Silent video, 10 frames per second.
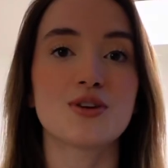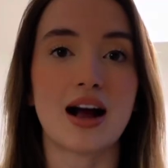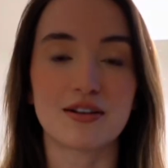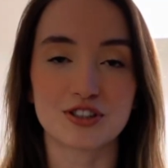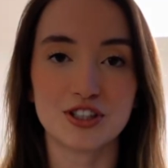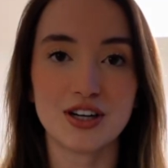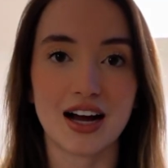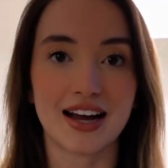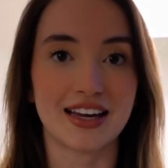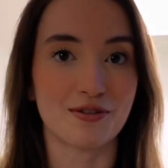after
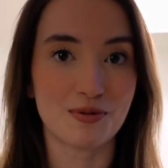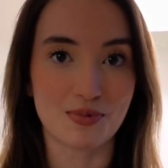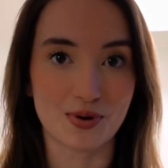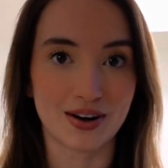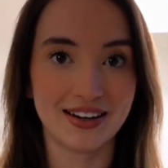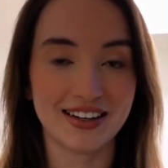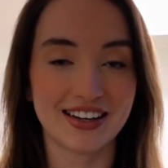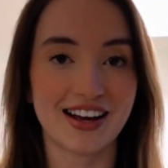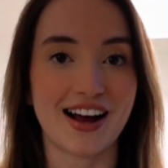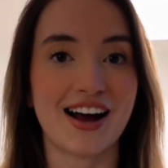I get report,
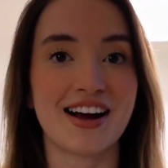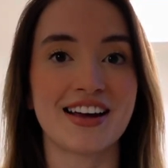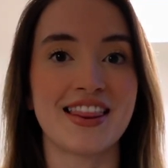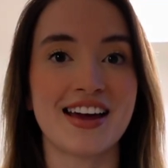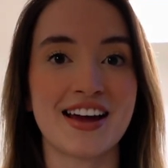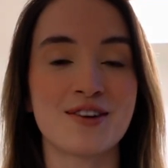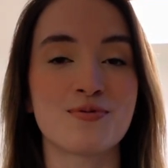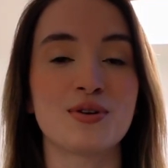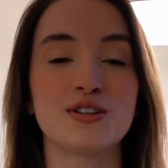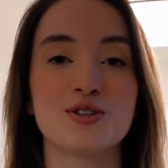I then
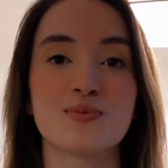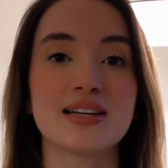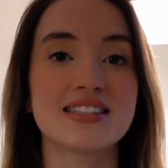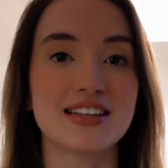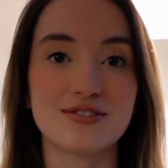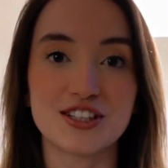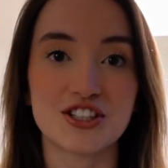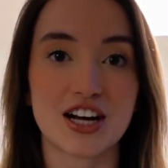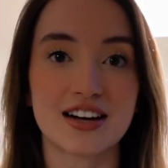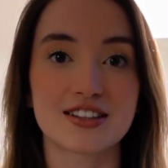will do my safety
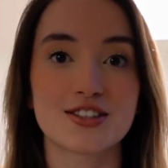check.